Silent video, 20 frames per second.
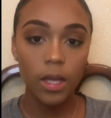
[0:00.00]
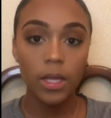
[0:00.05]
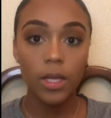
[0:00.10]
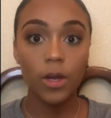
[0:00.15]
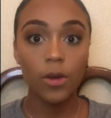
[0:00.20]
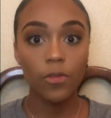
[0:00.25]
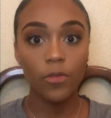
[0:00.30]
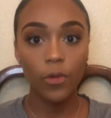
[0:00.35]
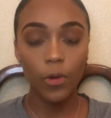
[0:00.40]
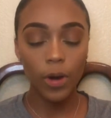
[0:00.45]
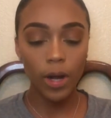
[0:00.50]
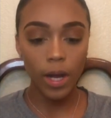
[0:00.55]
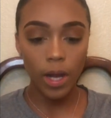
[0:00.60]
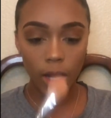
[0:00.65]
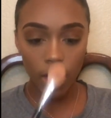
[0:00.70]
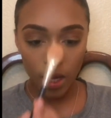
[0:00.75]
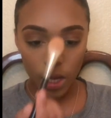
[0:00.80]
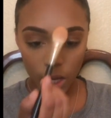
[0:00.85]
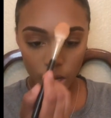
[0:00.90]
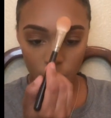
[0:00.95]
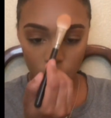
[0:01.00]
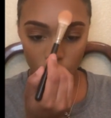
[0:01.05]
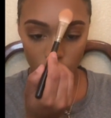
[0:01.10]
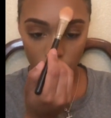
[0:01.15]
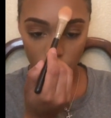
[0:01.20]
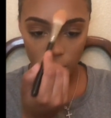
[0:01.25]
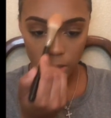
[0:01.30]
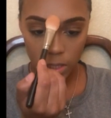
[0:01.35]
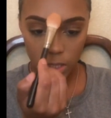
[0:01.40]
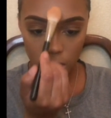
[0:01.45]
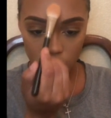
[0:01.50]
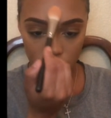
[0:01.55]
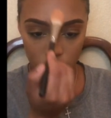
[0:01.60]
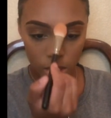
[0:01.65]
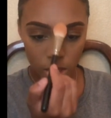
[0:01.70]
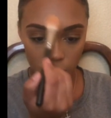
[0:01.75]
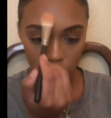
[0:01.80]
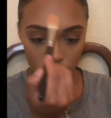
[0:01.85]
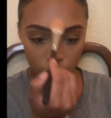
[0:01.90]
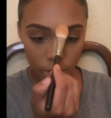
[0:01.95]
Your forehead, just a
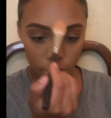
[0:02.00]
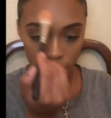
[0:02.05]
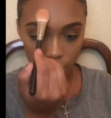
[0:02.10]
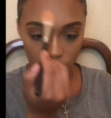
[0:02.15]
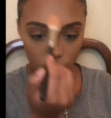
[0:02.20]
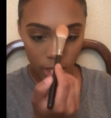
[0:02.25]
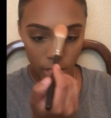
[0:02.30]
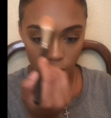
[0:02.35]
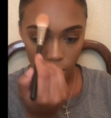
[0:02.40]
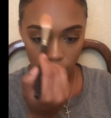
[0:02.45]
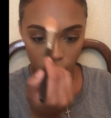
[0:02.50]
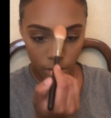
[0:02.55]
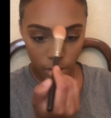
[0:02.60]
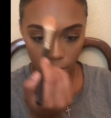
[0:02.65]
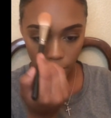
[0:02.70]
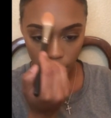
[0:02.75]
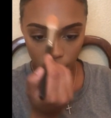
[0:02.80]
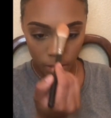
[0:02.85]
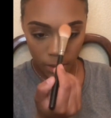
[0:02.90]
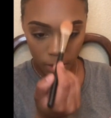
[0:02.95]
little bit right here though.